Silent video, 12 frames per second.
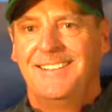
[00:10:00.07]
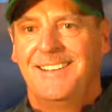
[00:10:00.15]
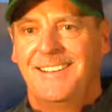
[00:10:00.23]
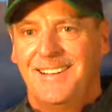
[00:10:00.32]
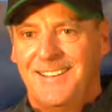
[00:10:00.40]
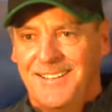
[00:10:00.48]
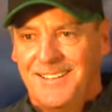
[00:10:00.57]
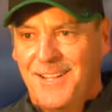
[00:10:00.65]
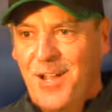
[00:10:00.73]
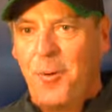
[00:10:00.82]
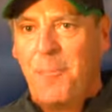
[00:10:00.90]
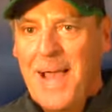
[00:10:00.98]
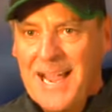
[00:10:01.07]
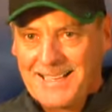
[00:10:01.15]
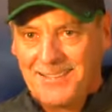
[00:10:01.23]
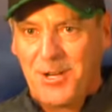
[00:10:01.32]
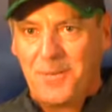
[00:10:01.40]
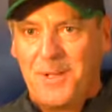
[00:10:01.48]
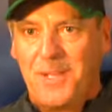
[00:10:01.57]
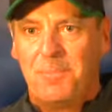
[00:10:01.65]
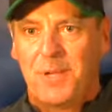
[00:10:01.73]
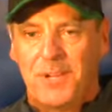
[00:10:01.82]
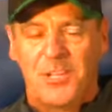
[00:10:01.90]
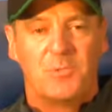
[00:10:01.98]
of held back a little bit
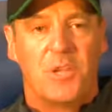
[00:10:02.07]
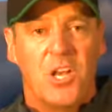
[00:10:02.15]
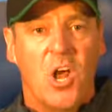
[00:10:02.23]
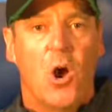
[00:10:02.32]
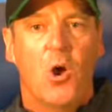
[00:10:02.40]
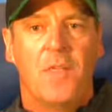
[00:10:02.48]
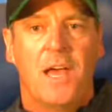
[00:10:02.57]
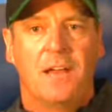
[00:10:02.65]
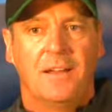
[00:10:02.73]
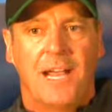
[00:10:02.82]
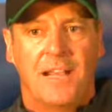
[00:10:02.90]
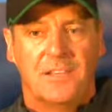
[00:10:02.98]
because we know that, hey,